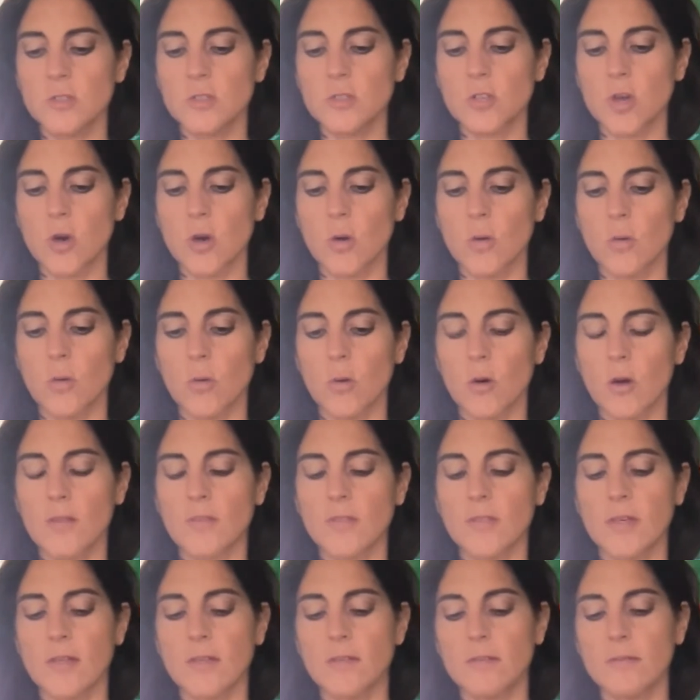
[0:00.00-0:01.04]
So
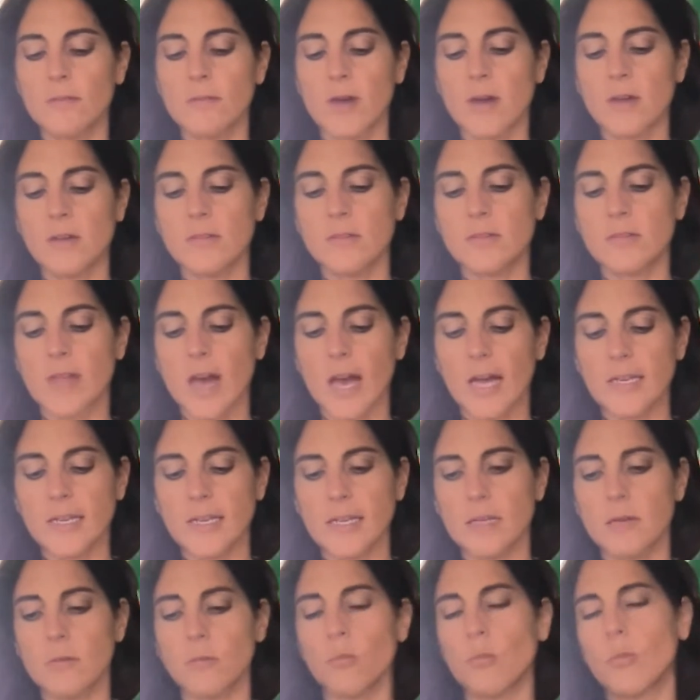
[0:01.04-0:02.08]
uh,
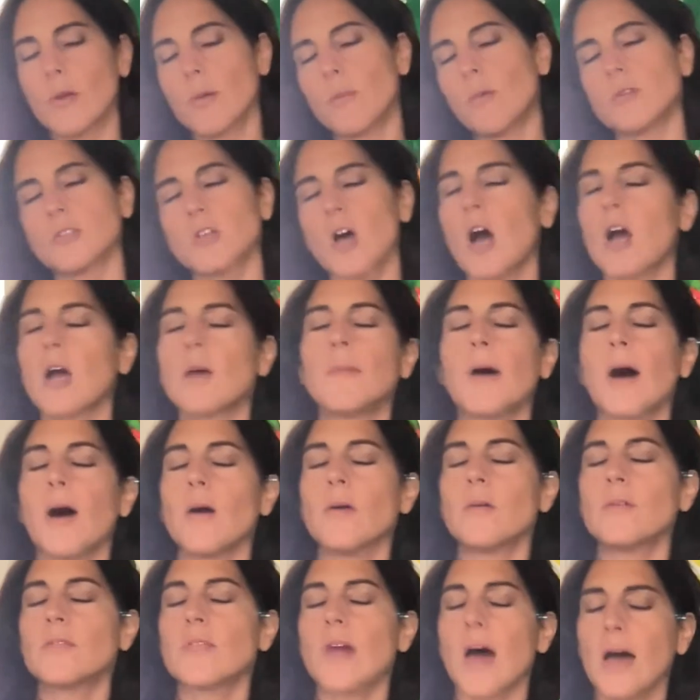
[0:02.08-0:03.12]
that we will talk
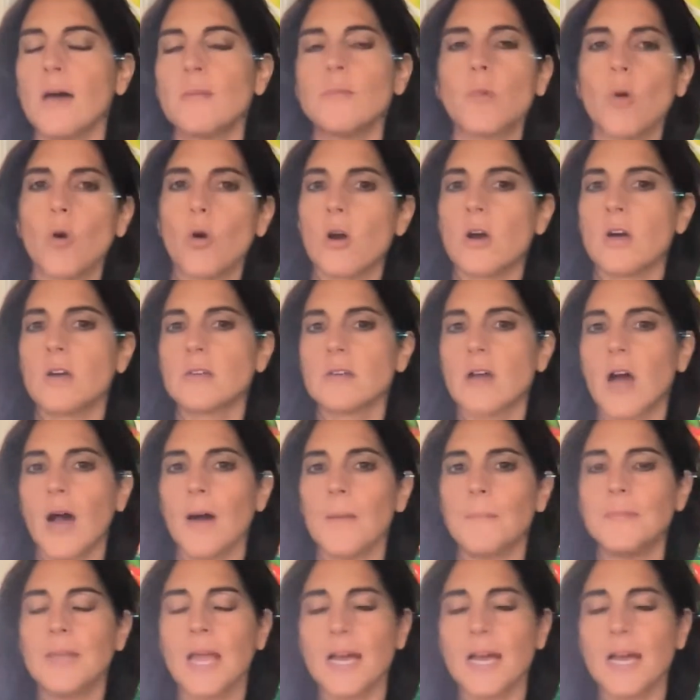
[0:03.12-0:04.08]
about that more um,